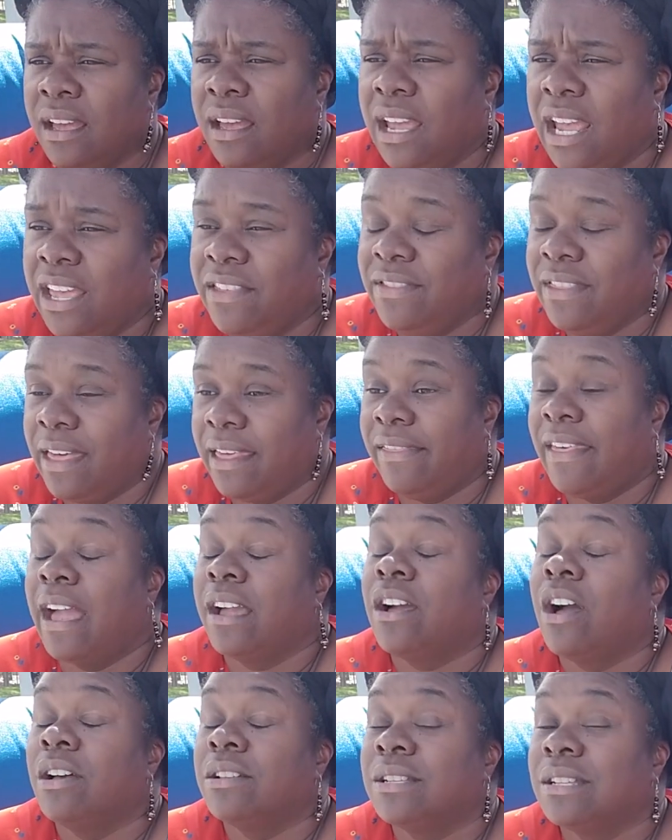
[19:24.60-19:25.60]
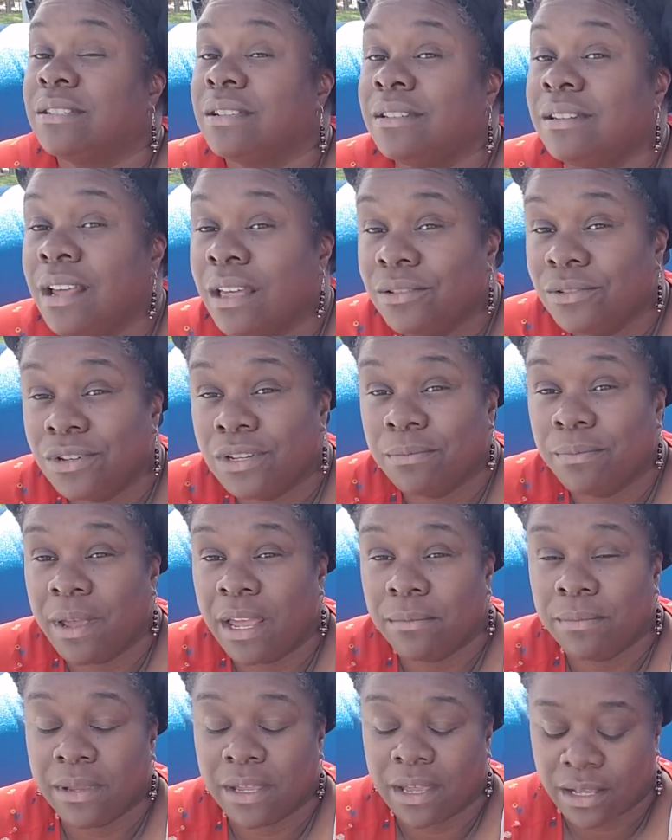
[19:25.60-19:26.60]
and that causes another
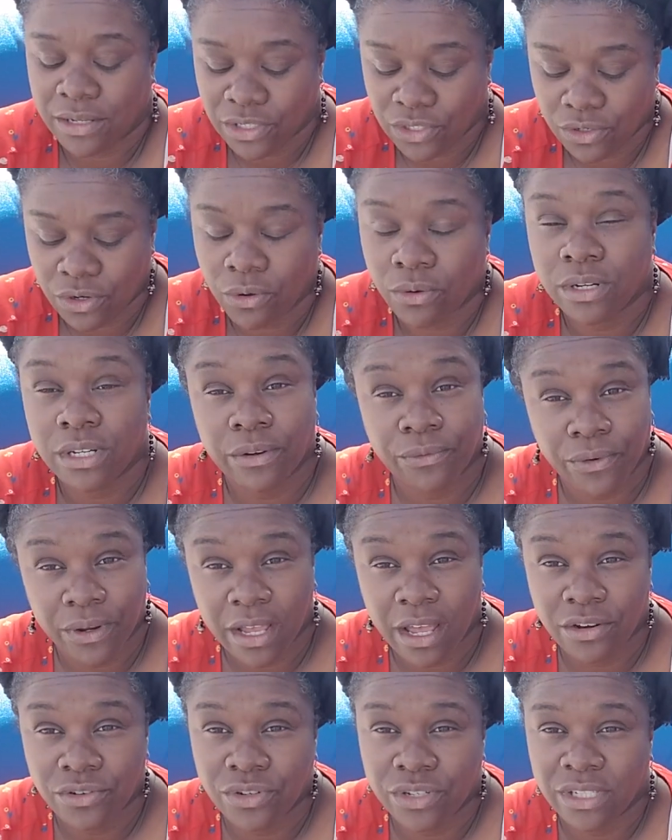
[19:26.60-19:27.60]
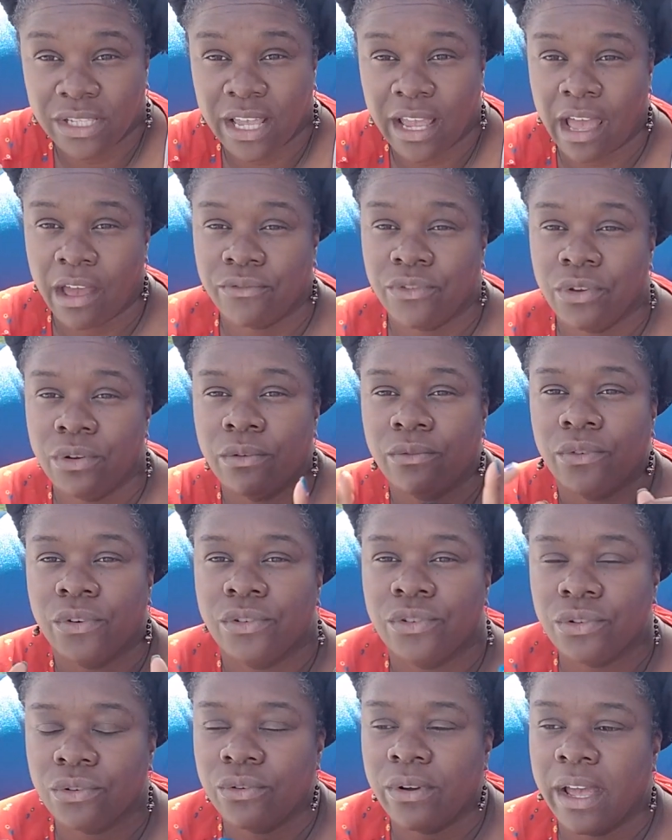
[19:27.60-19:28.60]
debate, because in different countries they have
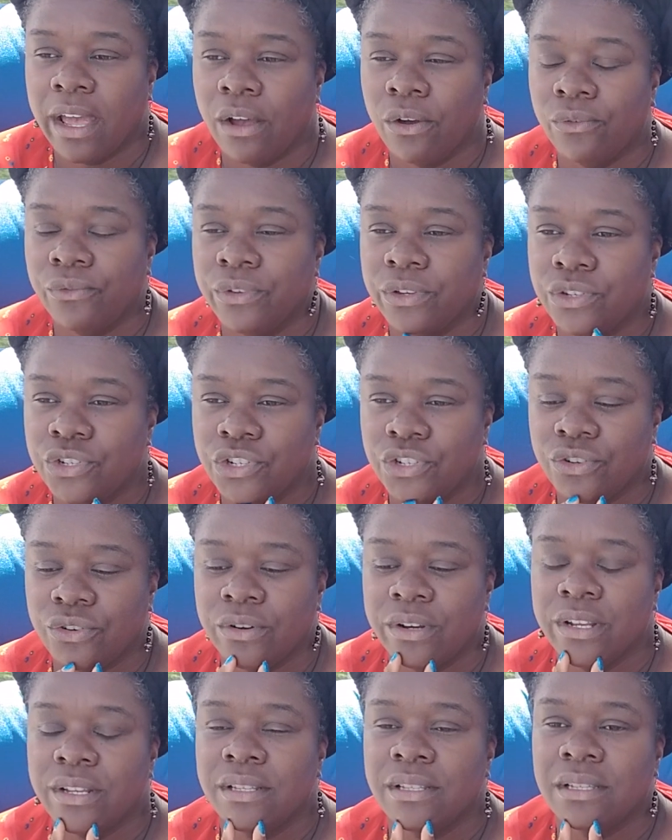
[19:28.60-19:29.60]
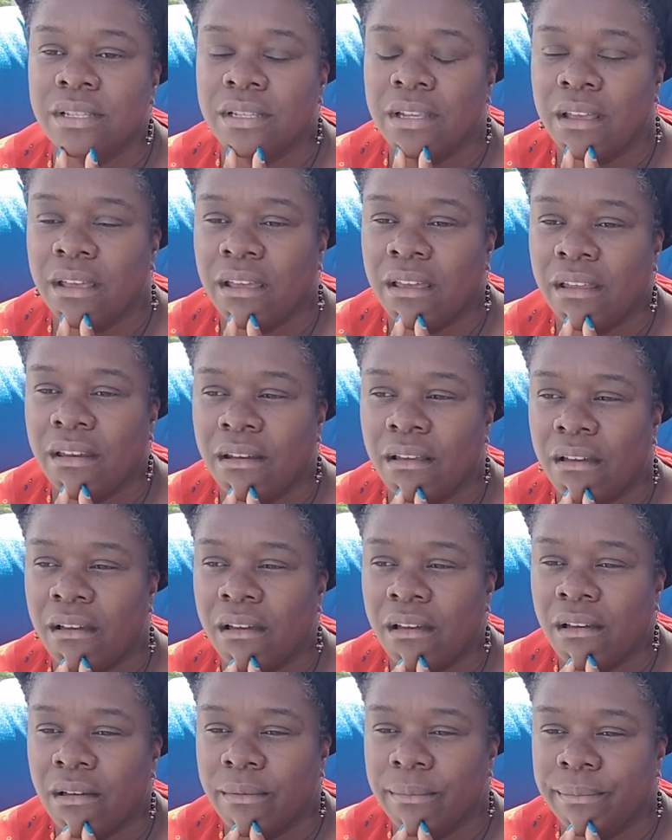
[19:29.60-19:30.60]
universal health insurance, and
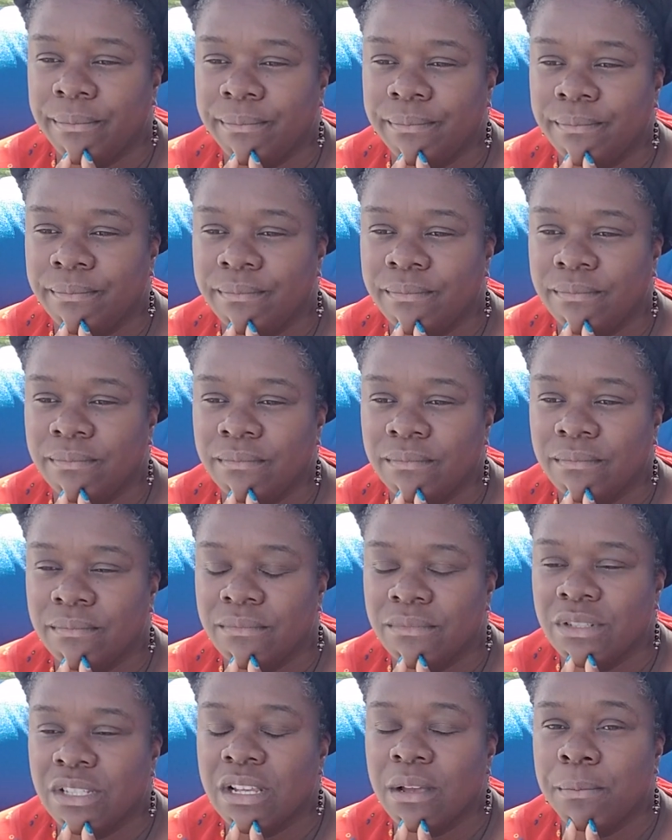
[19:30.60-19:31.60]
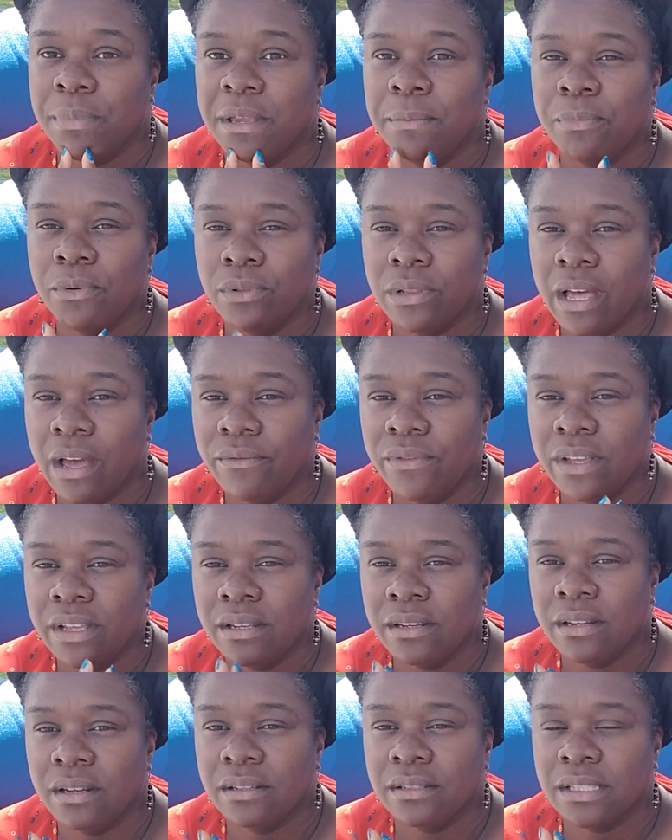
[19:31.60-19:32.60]
some people love
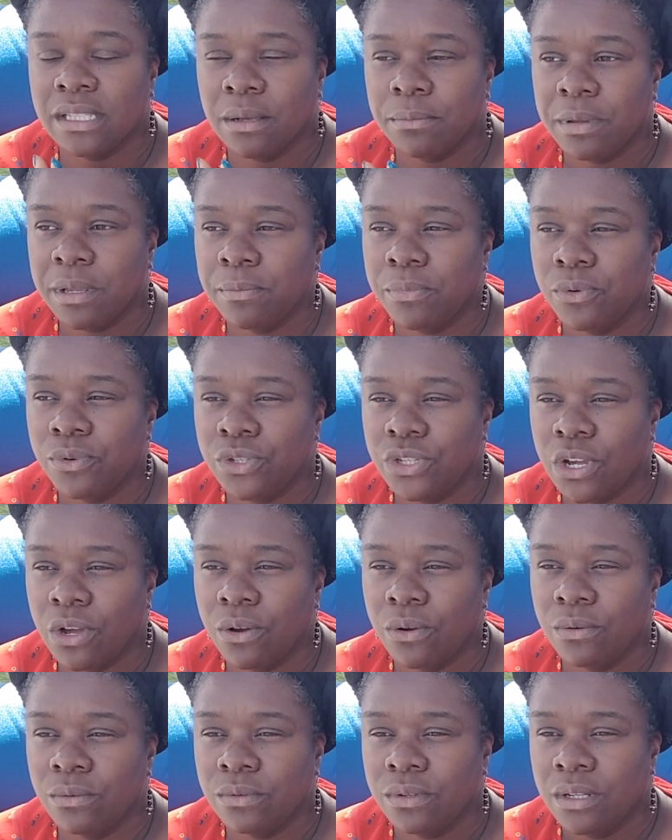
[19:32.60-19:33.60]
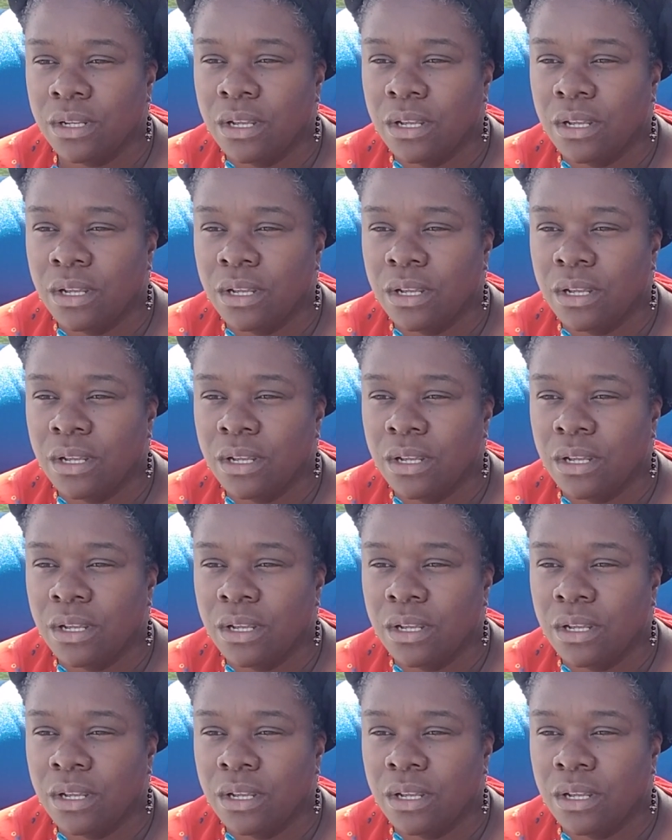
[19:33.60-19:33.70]
it, some people don't.